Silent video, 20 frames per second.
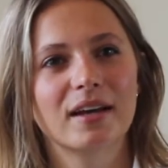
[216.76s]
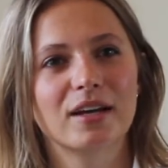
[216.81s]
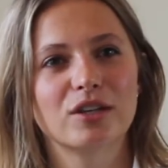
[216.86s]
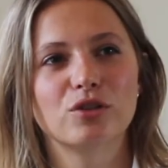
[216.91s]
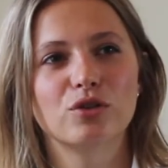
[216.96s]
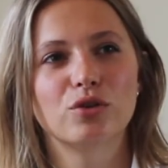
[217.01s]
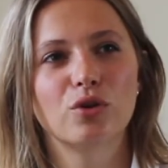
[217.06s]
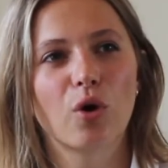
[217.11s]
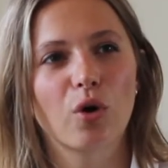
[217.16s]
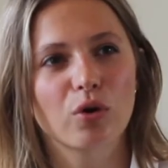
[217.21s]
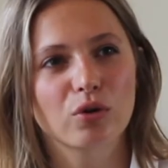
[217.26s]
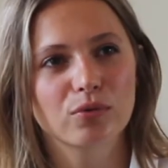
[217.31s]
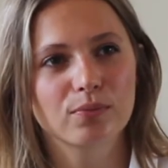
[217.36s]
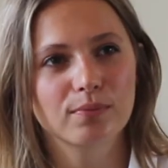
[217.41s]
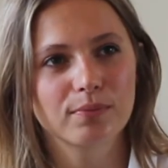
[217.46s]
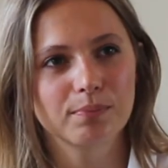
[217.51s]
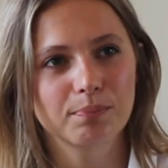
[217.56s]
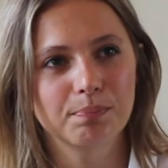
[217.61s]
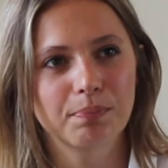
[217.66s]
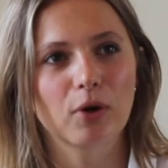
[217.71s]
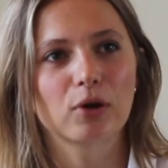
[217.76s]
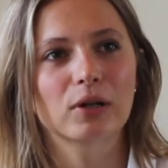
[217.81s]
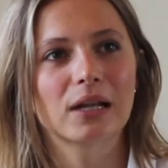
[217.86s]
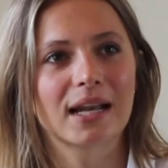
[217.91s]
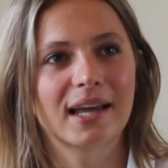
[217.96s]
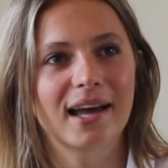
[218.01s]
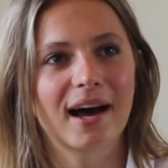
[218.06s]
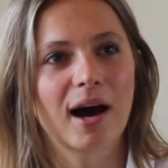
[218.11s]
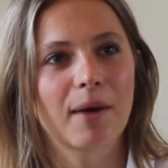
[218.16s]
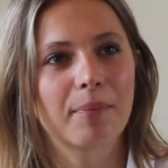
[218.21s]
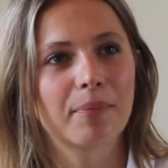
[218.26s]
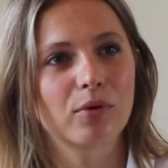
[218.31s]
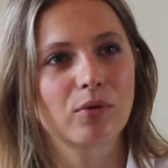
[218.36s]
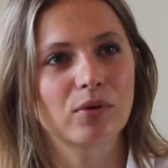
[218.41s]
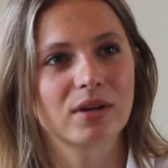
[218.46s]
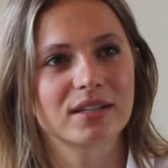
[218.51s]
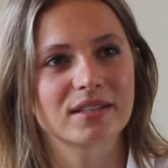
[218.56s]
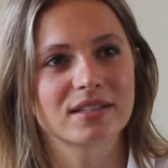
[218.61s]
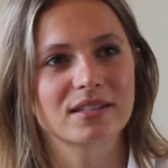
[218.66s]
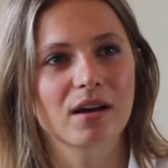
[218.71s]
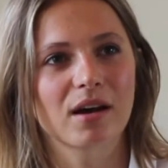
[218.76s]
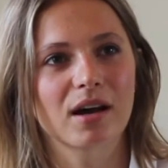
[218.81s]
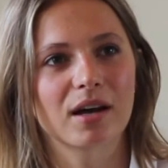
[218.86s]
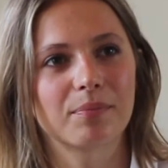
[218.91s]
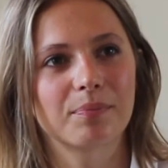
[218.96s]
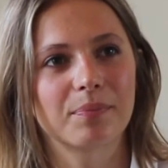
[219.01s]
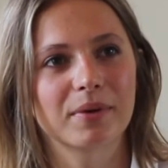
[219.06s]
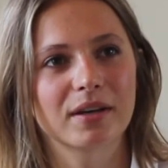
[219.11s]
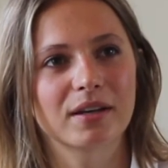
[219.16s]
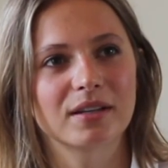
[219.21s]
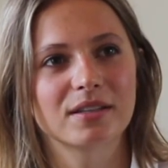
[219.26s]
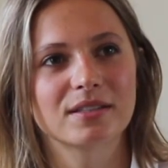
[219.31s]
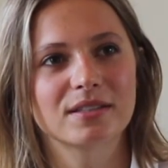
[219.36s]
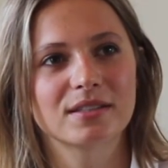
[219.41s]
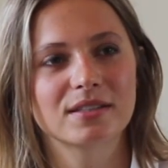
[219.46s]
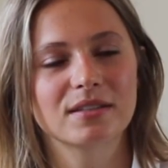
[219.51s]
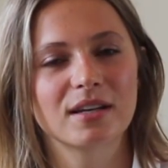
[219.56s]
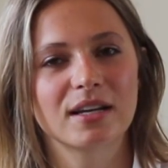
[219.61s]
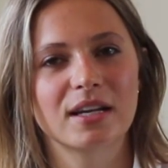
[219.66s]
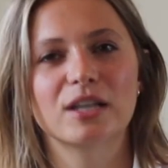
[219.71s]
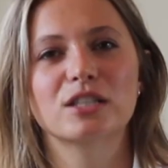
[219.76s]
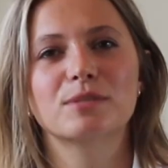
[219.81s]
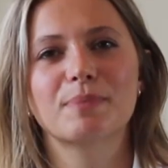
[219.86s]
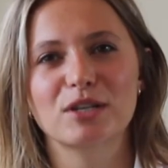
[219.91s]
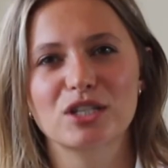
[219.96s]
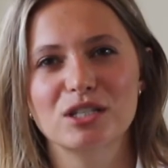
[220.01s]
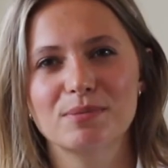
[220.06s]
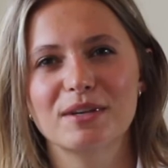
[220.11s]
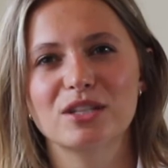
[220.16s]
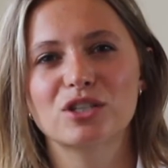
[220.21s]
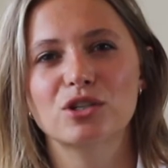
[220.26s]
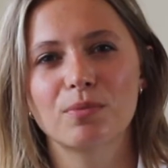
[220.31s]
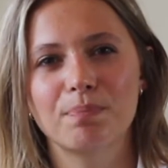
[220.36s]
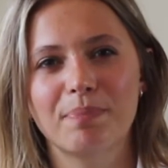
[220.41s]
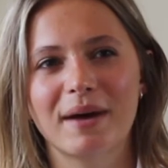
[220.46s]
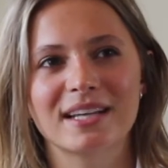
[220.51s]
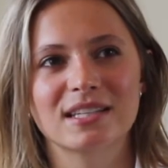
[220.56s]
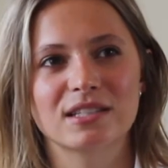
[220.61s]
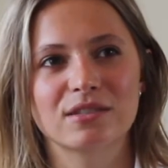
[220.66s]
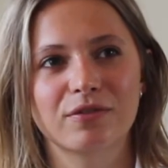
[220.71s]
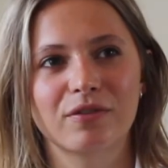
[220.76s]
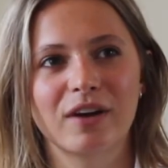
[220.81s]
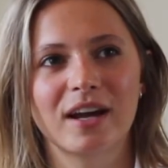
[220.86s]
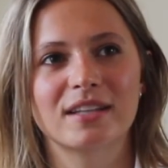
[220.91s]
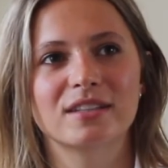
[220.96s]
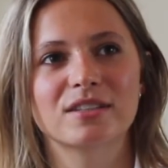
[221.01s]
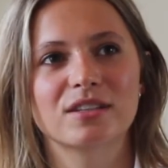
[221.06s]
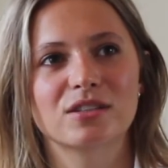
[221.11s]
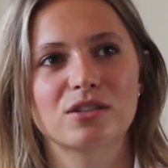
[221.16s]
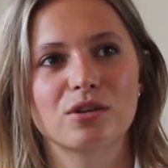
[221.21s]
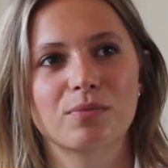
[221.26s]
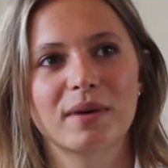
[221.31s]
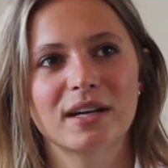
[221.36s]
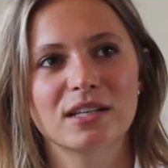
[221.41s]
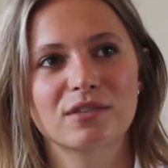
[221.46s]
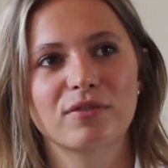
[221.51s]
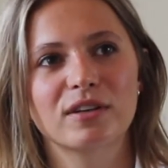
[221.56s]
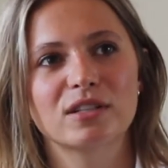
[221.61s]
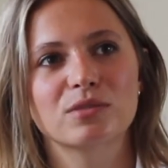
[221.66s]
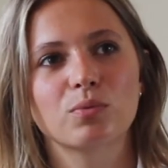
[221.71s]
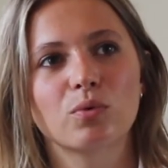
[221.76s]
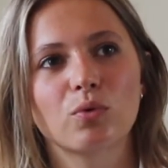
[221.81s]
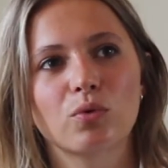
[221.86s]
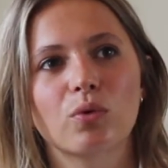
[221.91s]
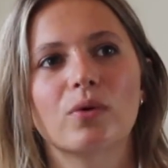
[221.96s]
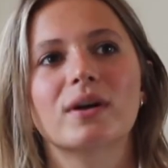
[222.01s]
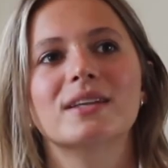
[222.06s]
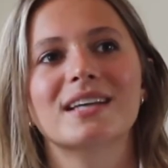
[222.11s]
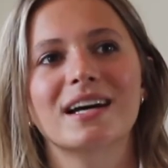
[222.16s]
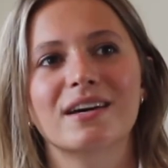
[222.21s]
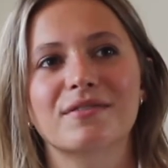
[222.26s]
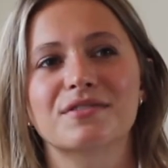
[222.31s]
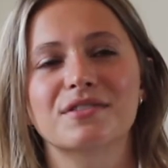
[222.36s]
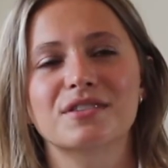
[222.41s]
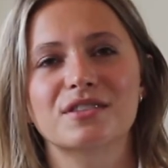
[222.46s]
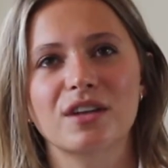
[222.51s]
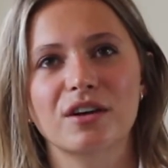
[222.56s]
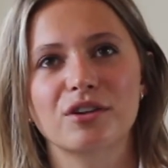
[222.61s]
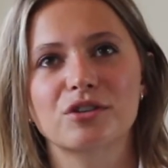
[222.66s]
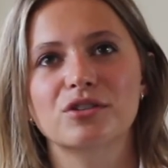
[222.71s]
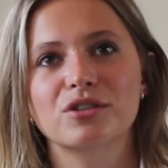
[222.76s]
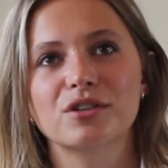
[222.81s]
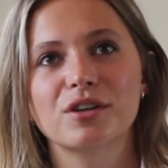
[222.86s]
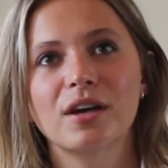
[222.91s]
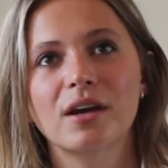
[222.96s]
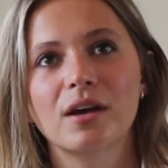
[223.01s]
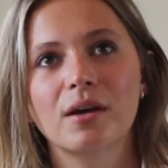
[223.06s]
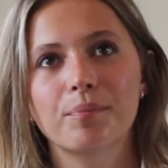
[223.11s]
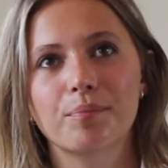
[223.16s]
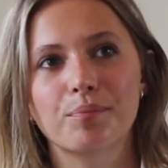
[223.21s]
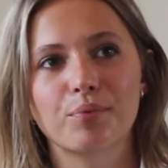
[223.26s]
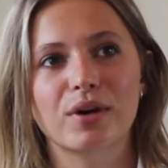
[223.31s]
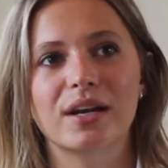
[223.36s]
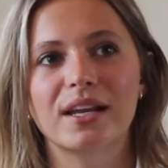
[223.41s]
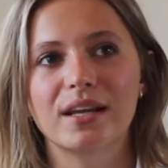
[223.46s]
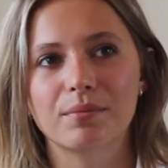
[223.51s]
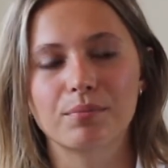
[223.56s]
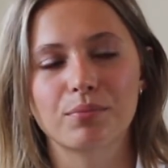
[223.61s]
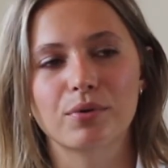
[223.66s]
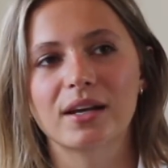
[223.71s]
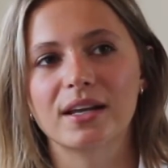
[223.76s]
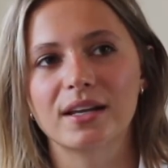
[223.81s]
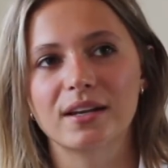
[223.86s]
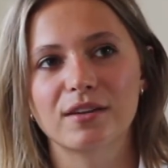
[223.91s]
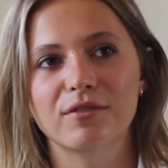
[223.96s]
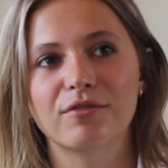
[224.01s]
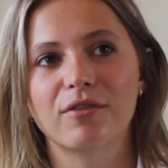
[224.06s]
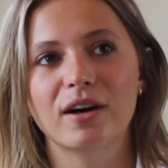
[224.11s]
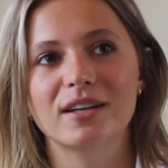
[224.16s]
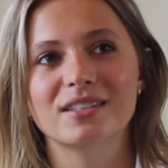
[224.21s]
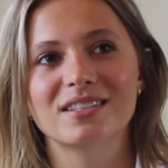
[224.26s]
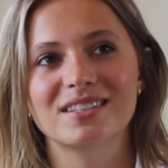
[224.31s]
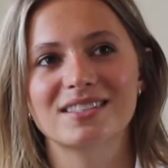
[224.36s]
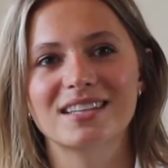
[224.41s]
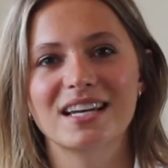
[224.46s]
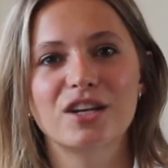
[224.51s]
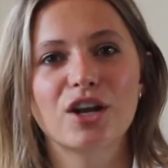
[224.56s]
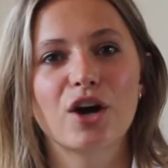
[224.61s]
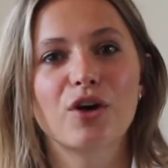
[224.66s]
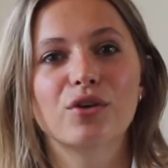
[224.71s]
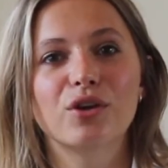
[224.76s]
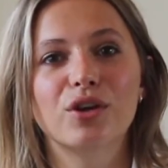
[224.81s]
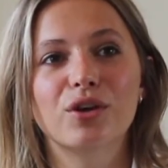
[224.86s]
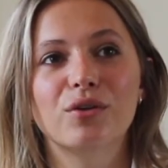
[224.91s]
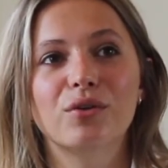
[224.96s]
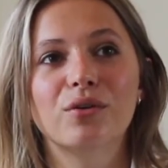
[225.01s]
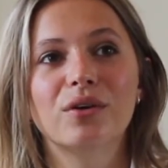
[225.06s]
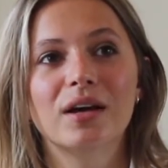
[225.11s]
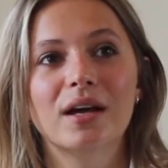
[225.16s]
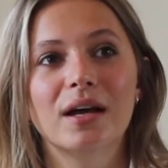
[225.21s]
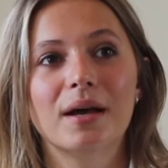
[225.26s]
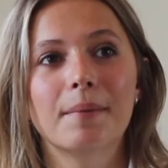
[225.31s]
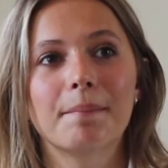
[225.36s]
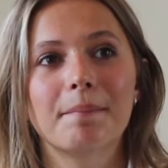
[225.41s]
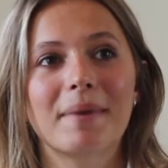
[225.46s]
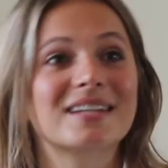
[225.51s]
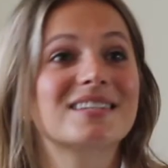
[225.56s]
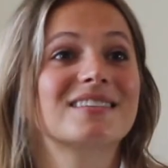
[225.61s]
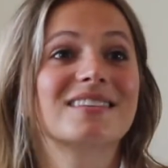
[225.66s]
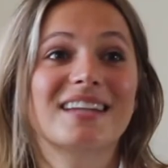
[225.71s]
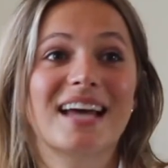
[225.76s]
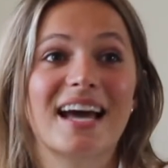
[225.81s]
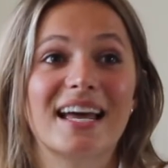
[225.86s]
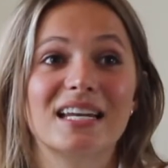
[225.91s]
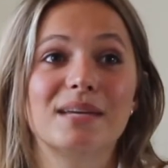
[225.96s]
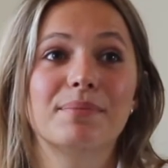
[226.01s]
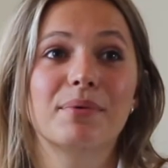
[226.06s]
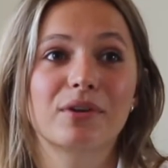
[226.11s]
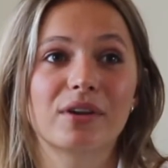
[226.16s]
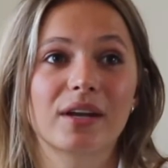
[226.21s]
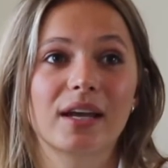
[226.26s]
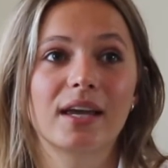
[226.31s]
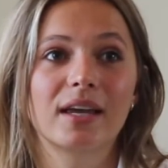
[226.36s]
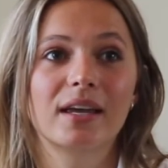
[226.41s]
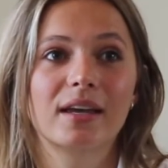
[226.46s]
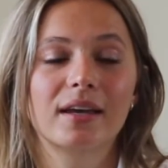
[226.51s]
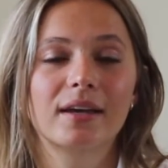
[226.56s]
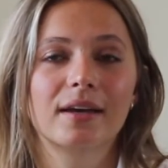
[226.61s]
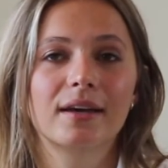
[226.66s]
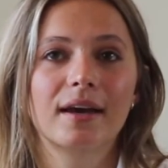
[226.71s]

Not bottle it up all inside, because, and especially speak to your best friends, because your best friends will always have such brilliant advice, because they know you better than anybody.